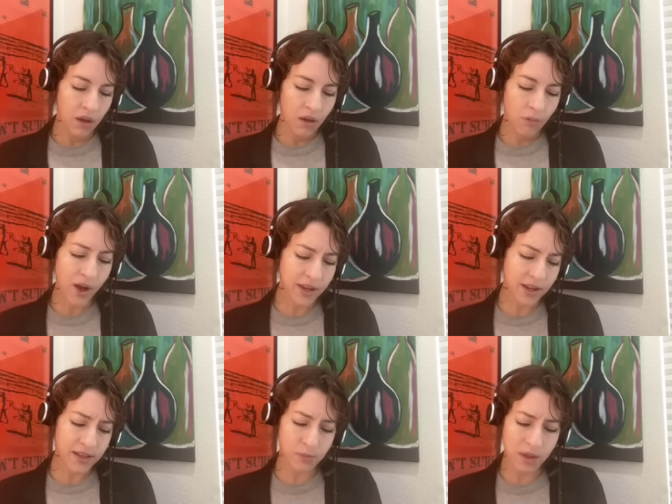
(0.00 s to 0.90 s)
Why did
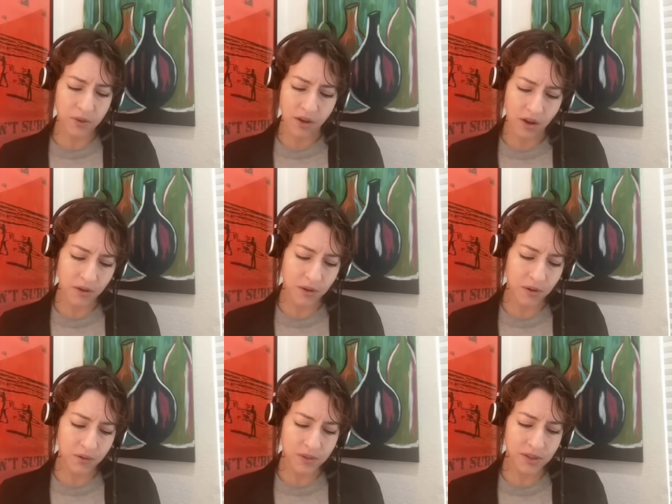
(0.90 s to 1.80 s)
Esme
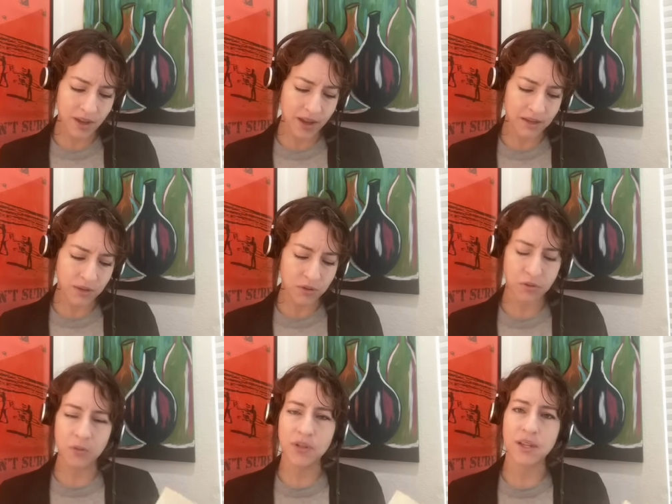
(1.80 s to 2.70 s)
Bianco decide
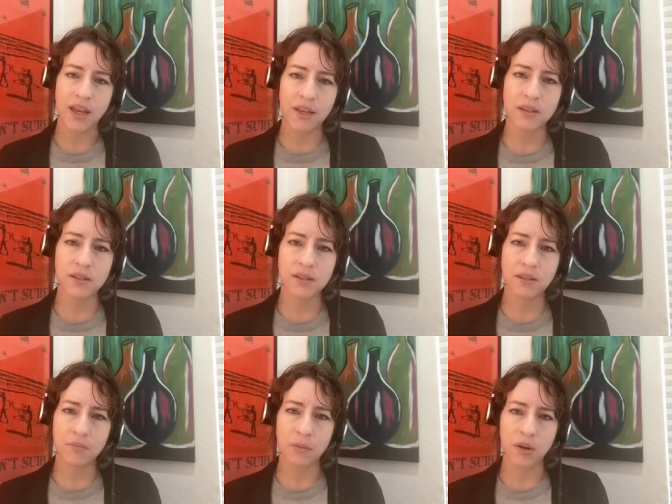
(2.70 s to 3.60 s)
to date
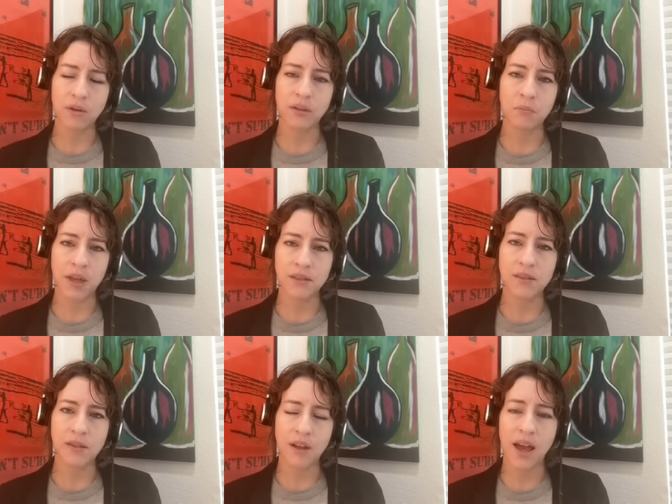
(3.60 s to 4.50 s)
Marilyn
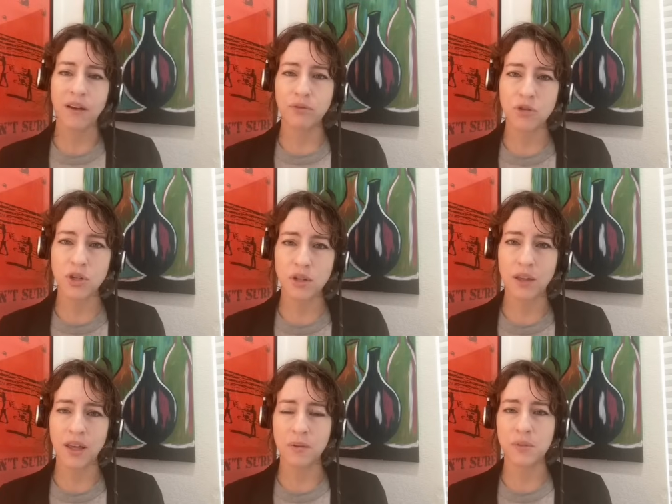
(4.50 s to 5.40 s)
Manson after she
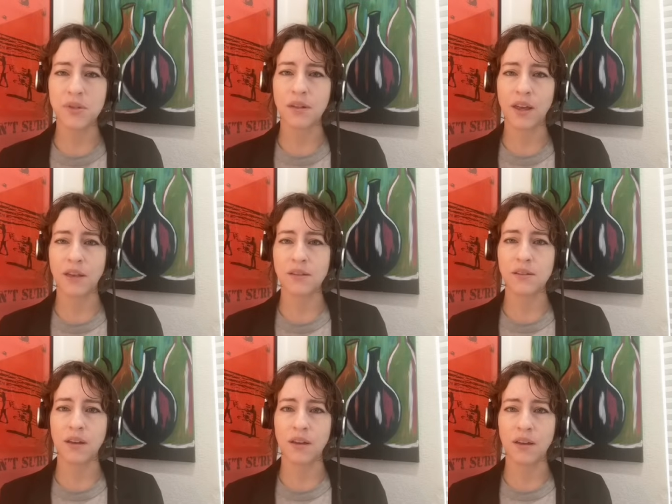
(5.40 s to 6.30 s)
claims that uh,